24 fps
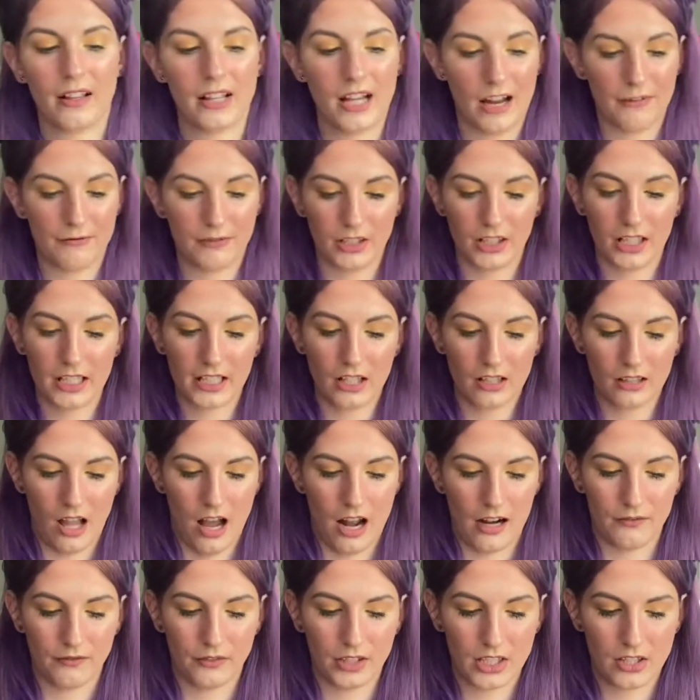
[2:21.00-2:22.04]
I feel like a
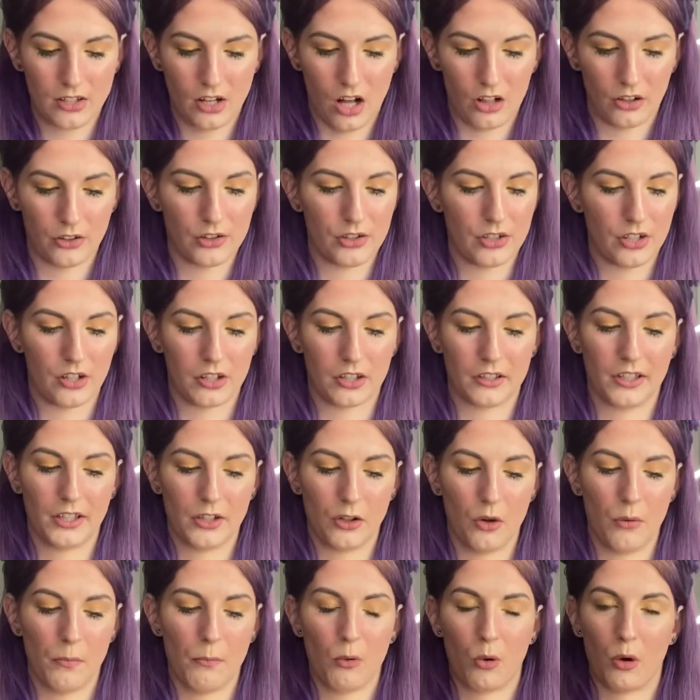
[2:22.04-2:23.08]
lot of these colors are a
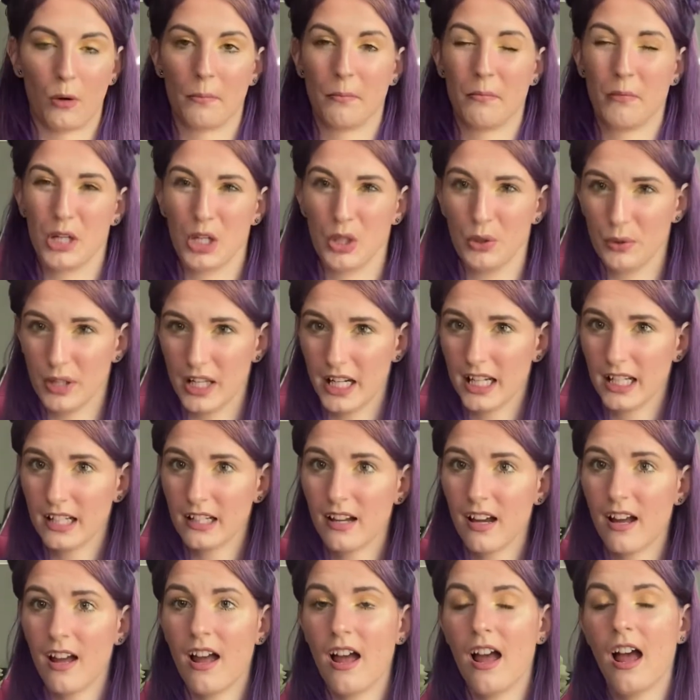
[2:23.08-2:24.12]
little more
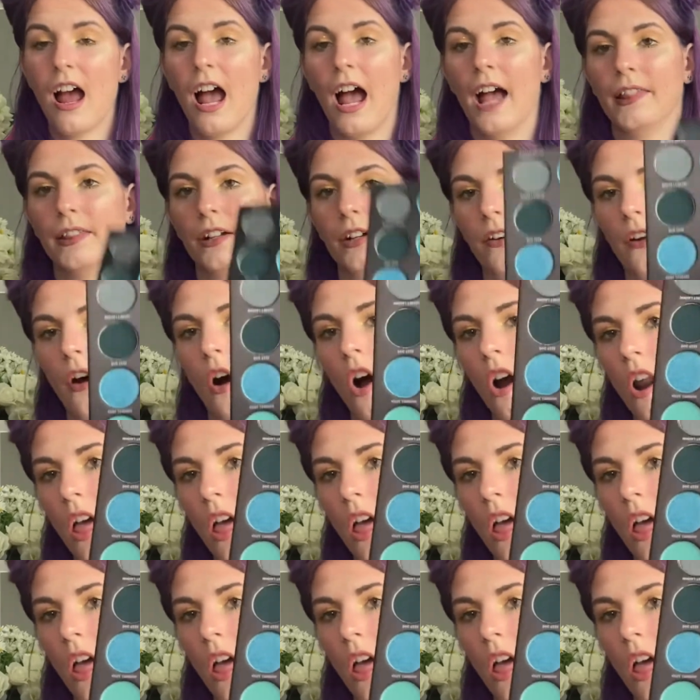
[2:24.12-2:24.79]
muted and they're not